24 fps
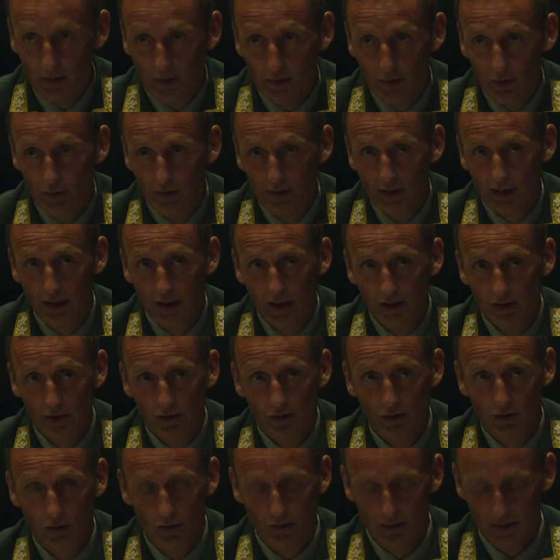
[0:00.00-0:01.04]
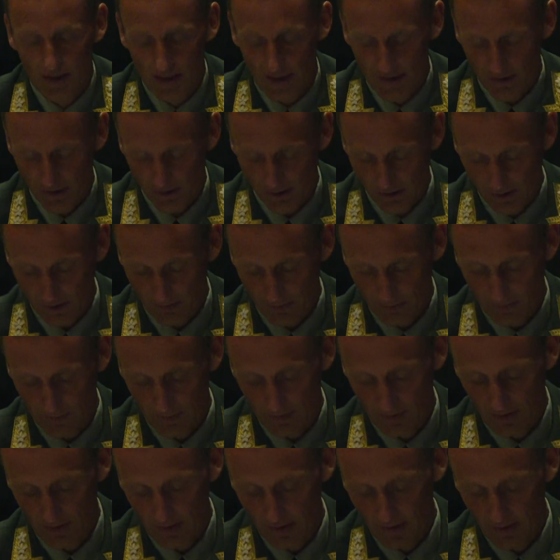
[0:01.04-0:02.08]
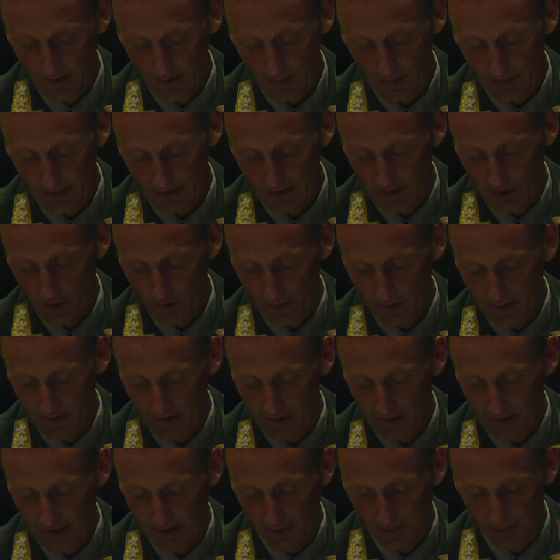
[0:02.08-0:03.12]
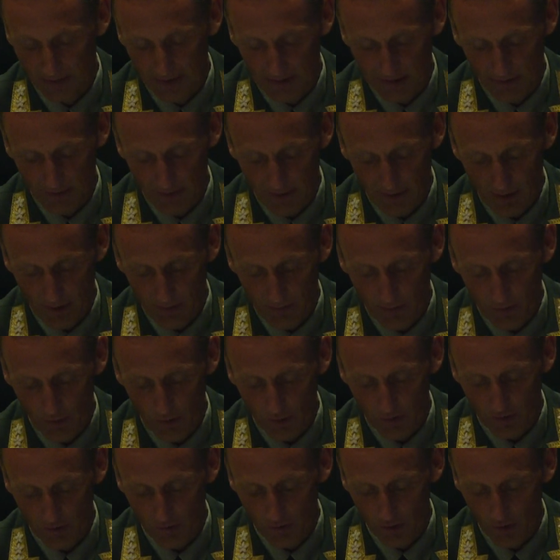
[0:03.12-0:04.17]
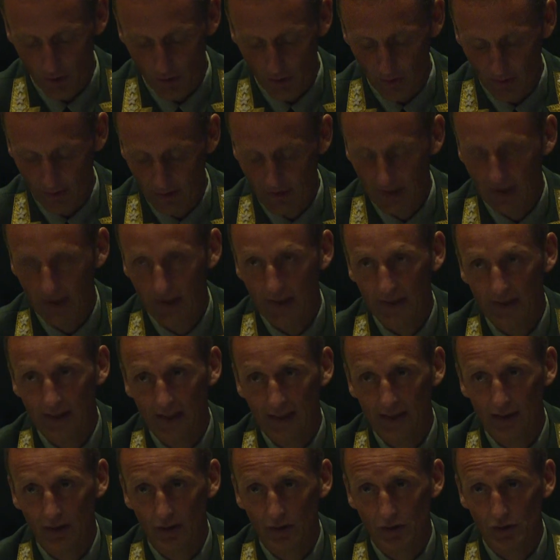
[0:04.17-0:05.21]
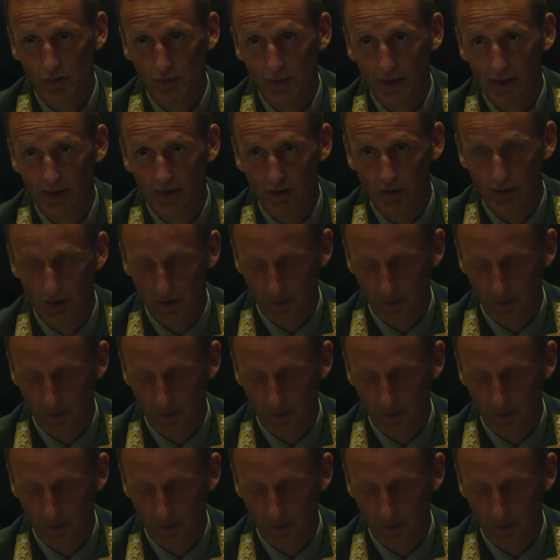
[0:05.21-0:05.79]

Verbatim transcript: During the last two years, the Military Committee has played a very important role in NATO's military